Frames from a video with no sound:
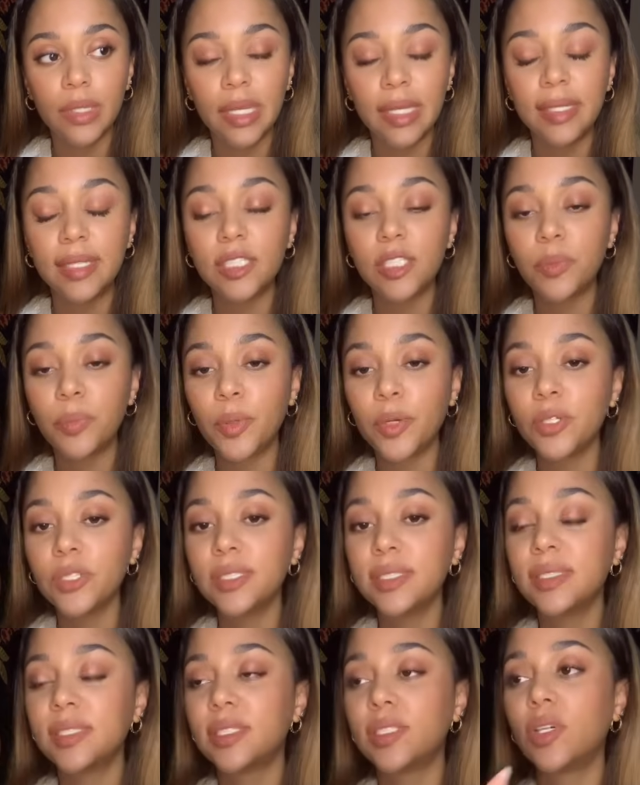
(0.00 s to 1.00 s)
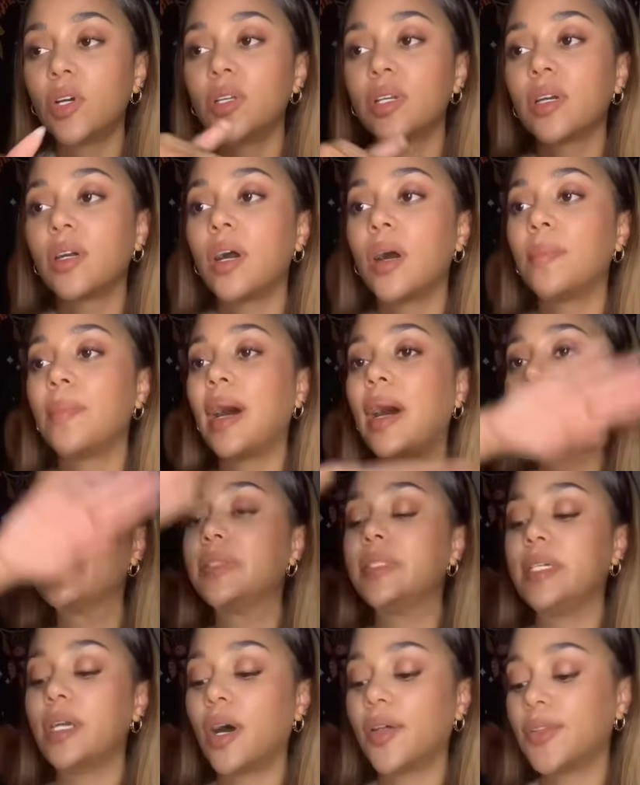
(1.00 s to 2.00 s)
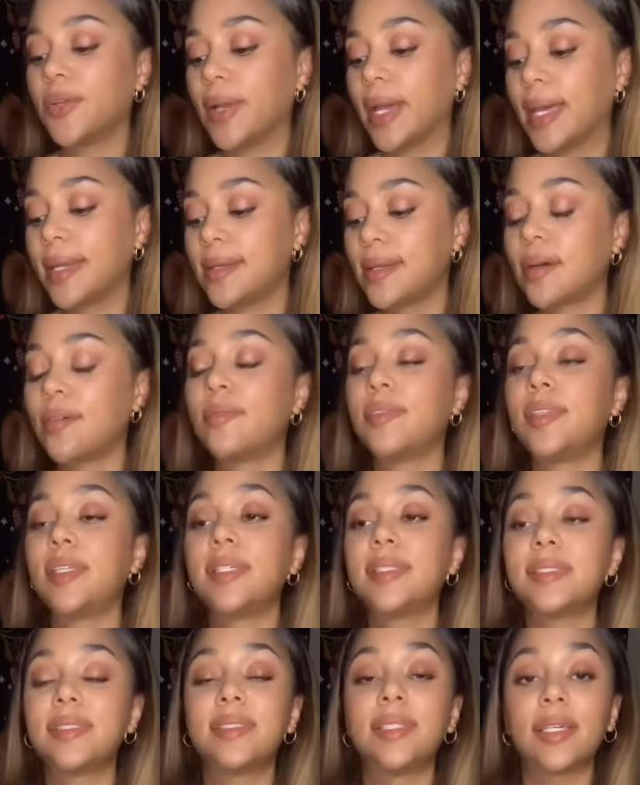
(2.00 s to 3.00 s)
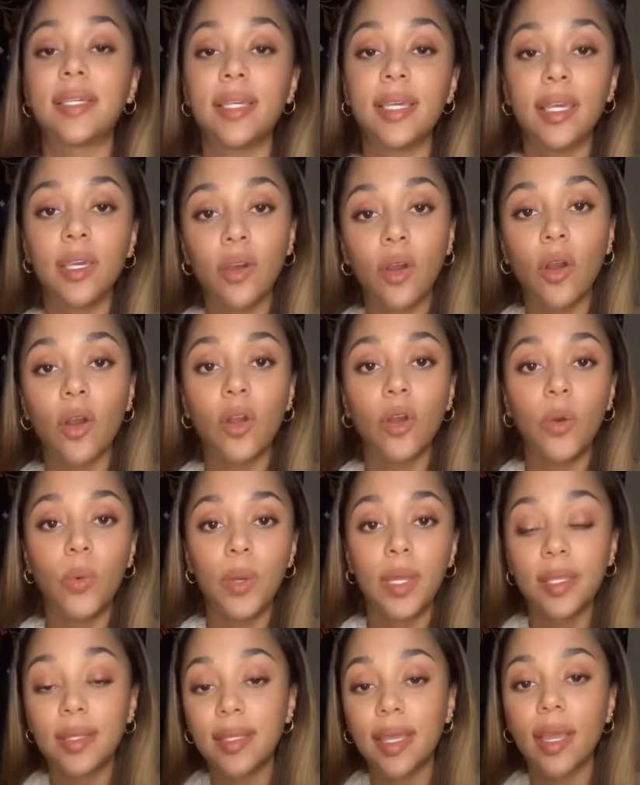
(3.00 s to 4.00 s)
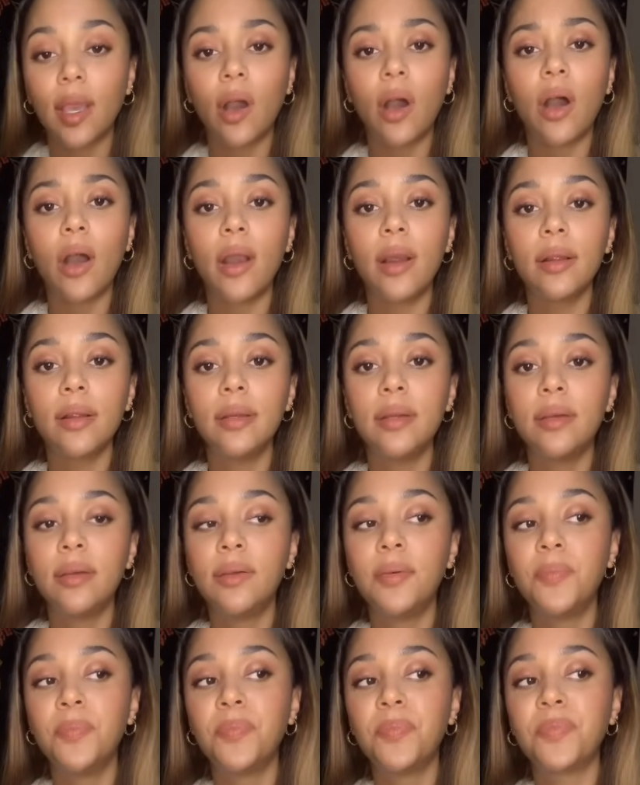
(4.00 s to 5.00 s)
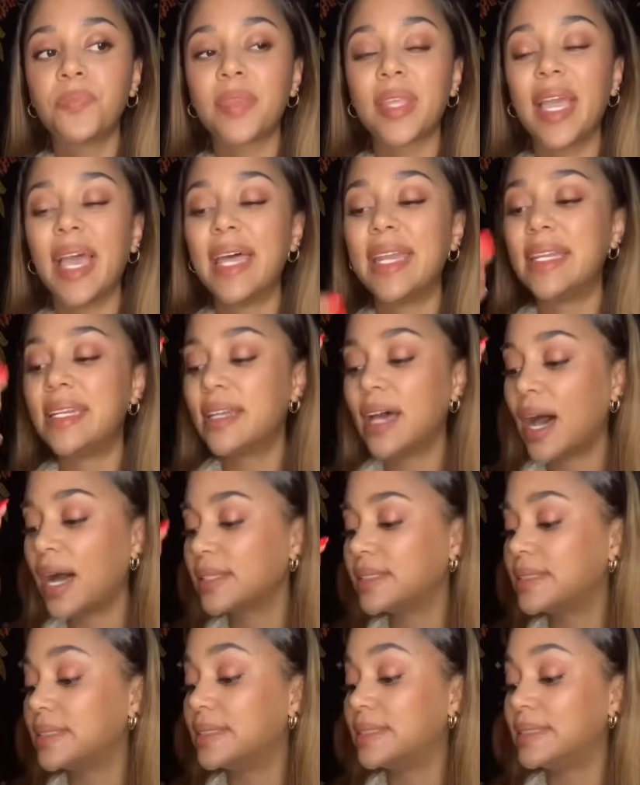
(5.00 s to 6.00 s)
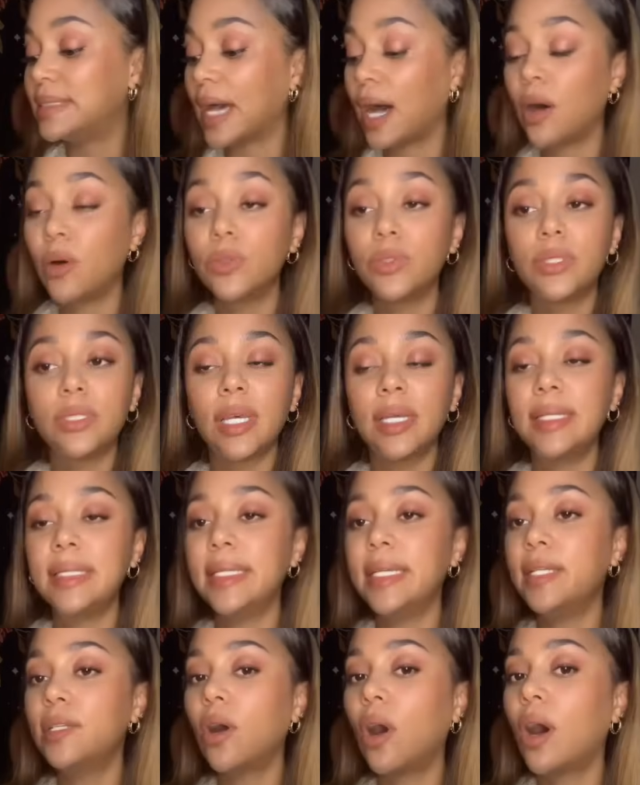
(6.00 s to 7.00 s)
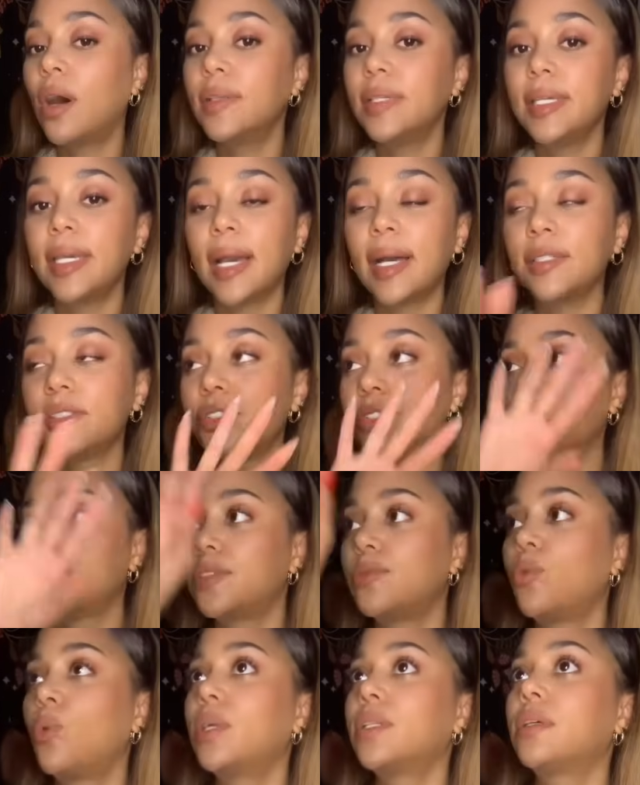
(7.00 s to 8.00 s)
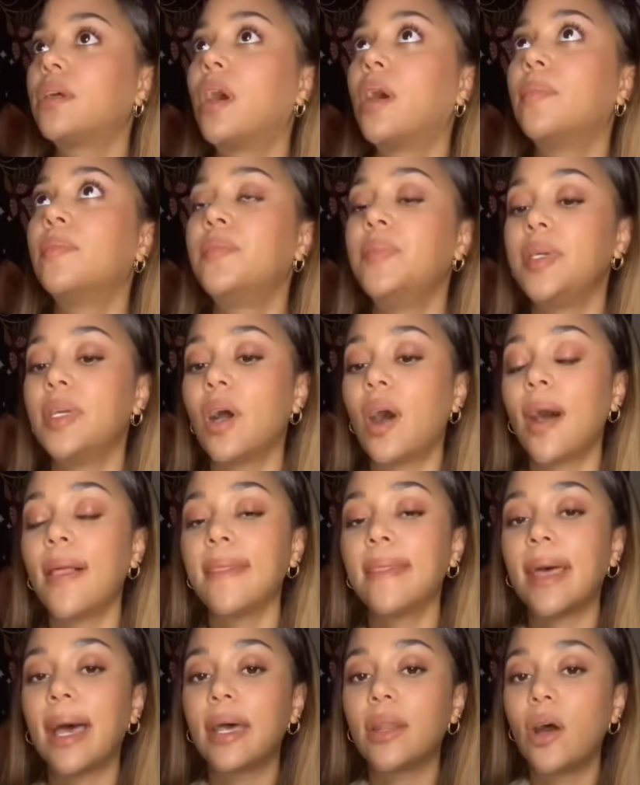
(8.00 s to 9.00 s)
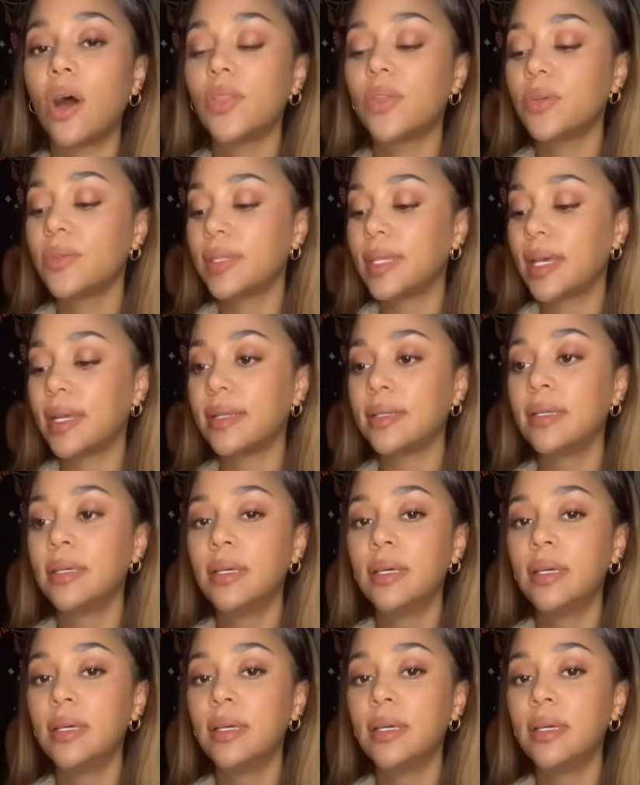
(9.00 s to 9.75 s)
This person is going to come out the other end of this, the king or queen they are, and not doubt and need all the answers of what come beyond that, other than